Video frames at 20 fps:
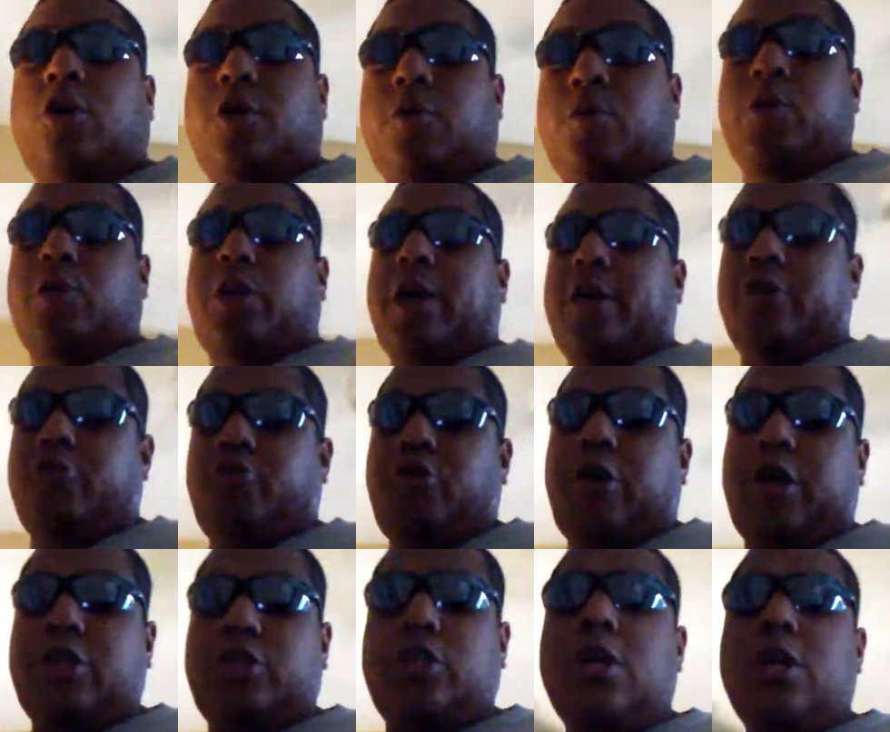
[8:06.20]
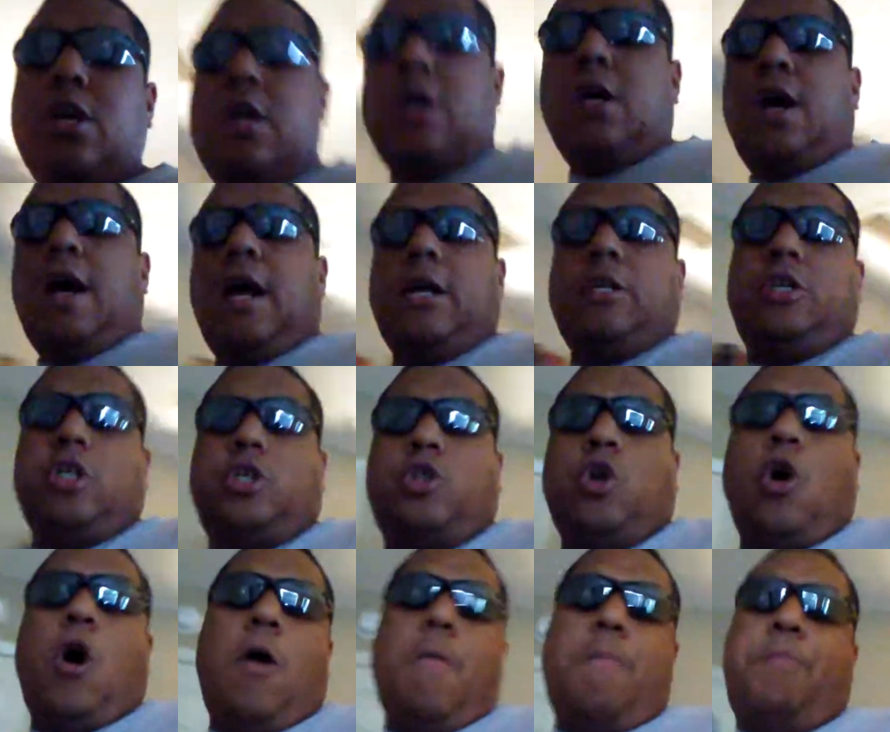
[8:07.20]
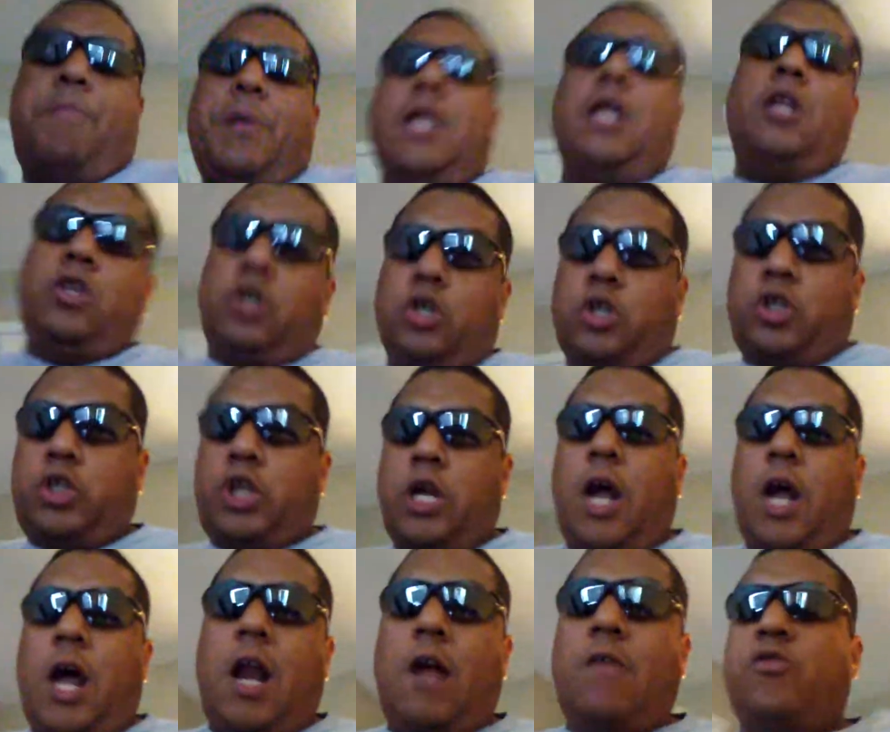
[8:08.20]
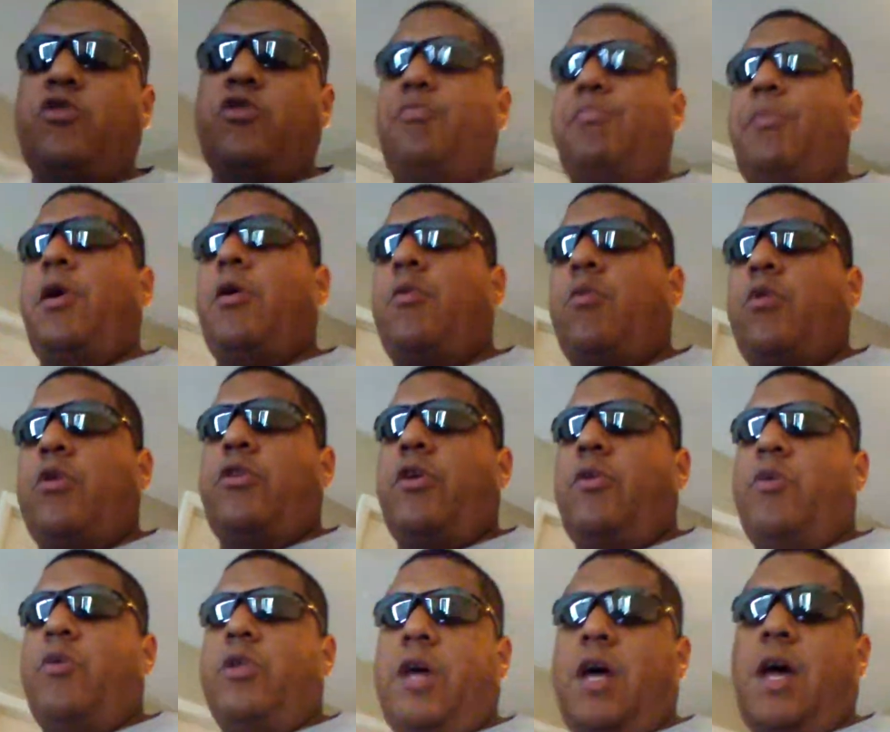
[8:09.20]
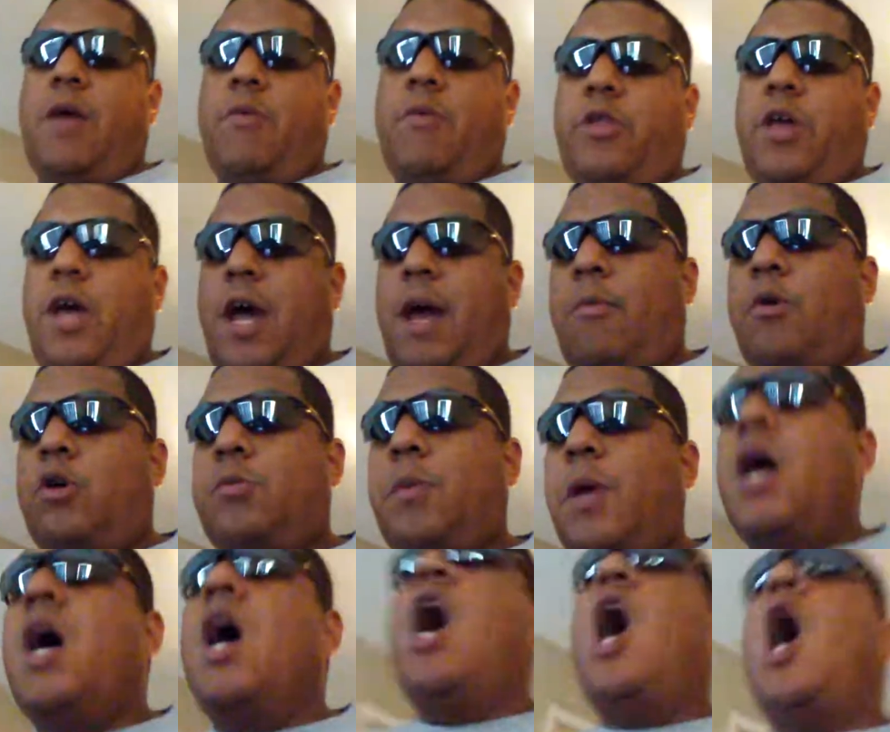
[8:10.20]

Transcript: on with like a dress and just started beating the shit out of Spud with a with a with a hammer. But